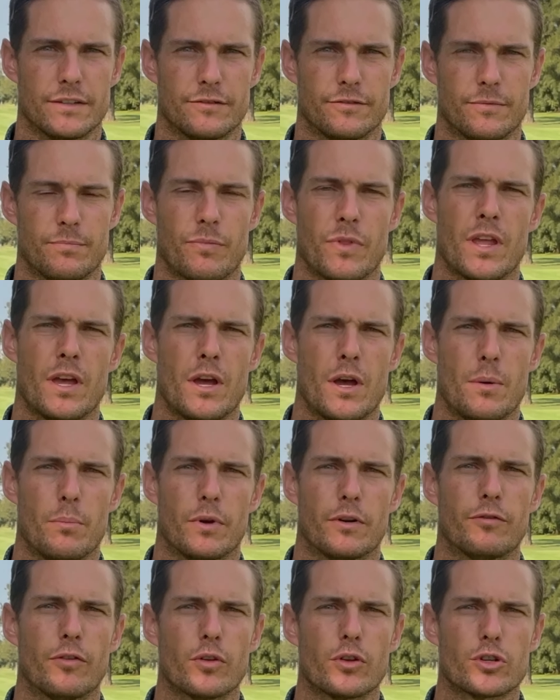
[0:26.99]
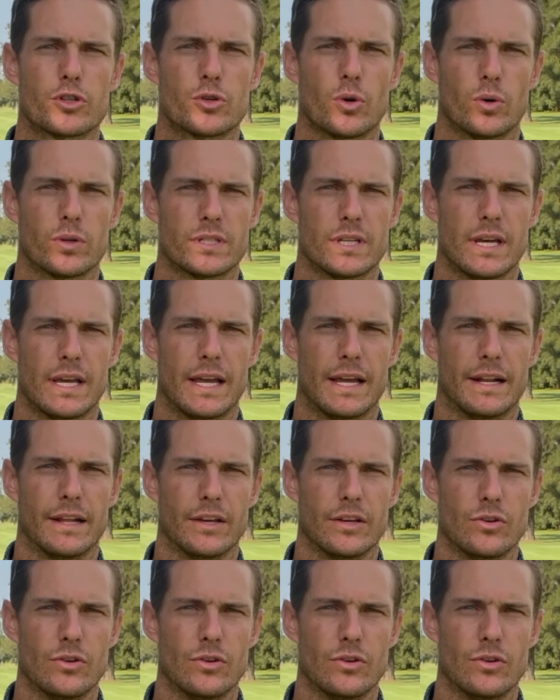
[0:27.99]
But for the shorter hitter,